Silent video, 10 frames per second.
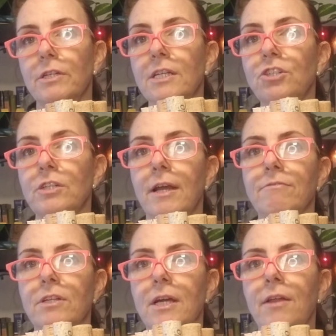kitchen knife
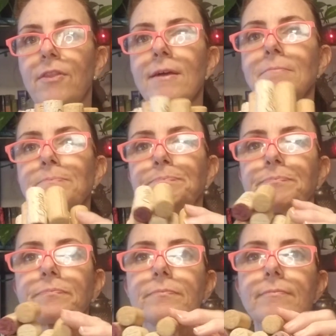to cut them
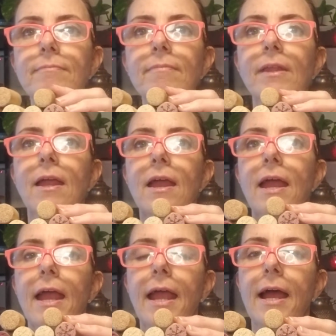
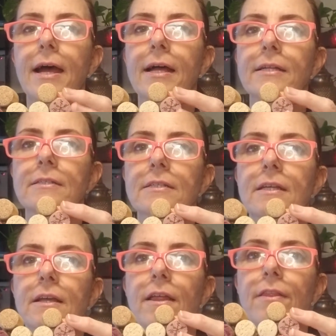and
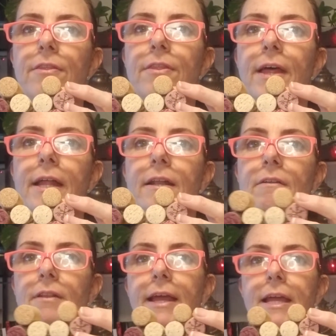then
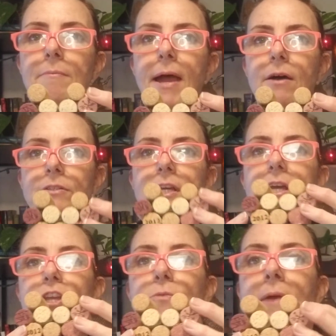laying them out.
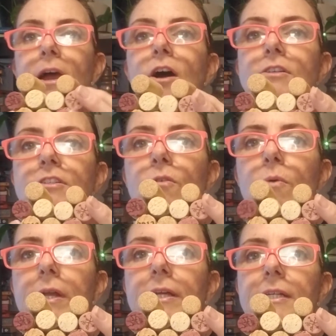You may also
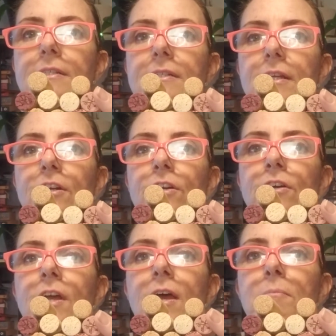want to
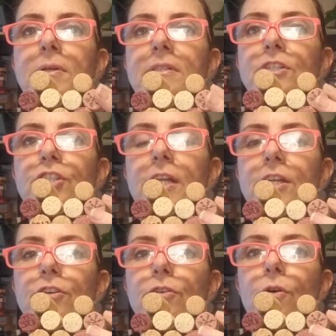consider positioning
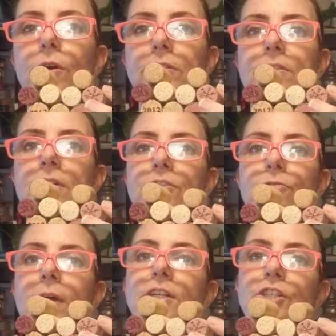your corks
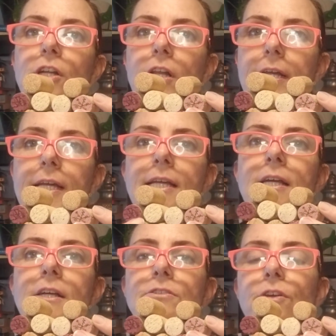directionally
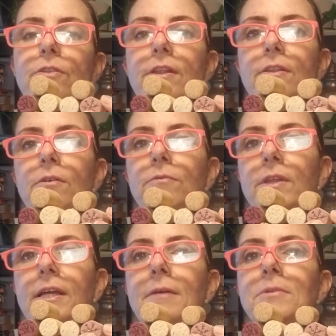so that
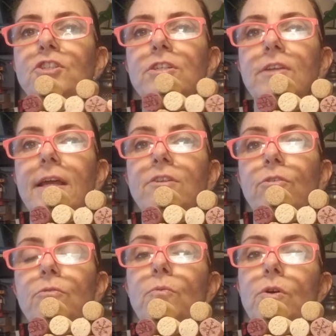the images and
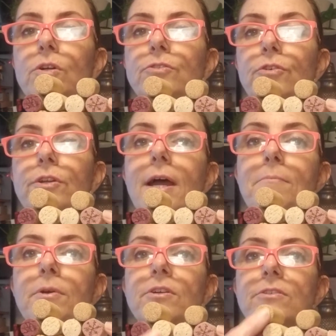or words or
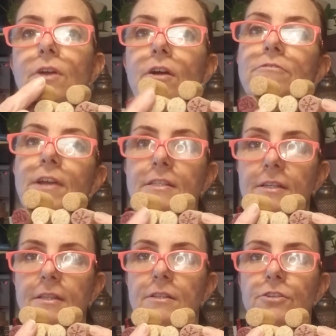numbers are
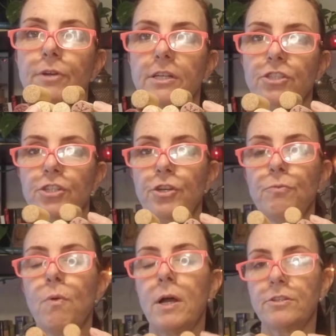facing the direction you
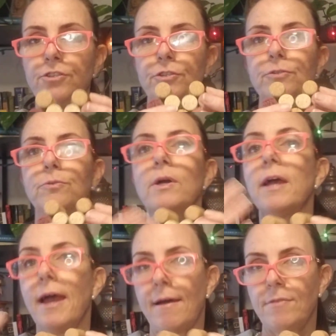want to
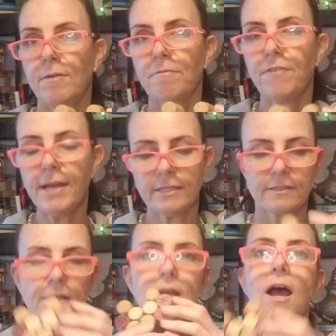have them
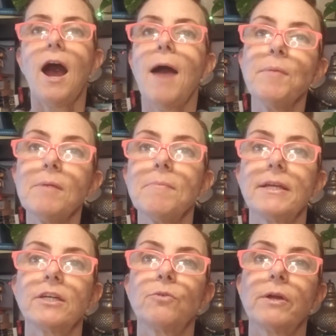face. I'm going to make
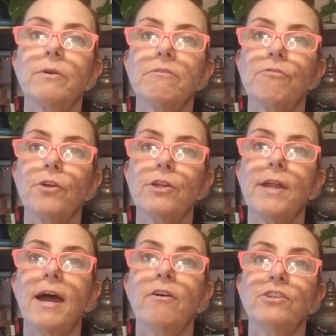a quick one for you
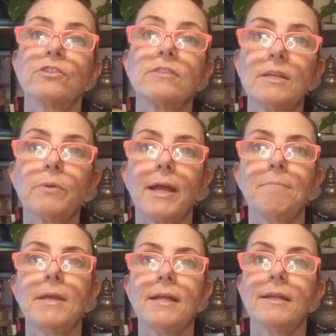now and you'll see what I
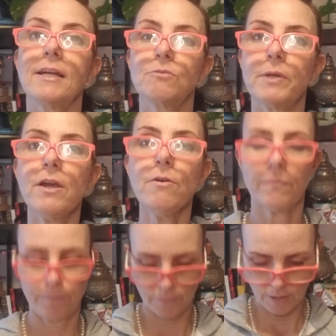mean as we go.
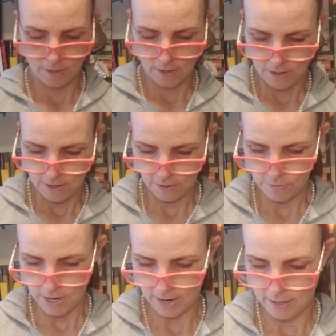
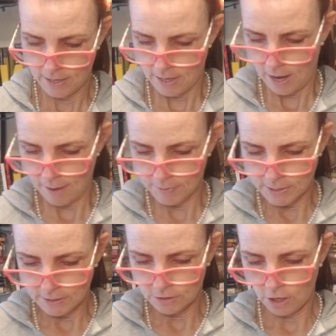Okay, I'm going
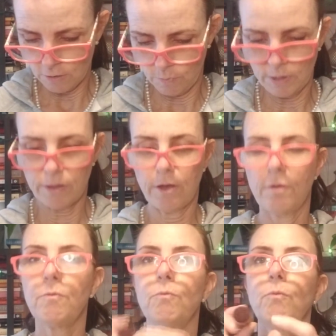to start with
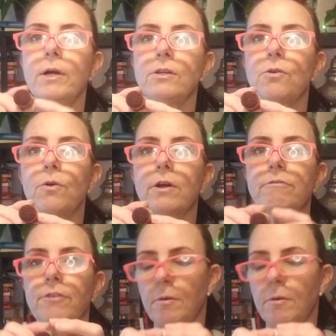1 cork for the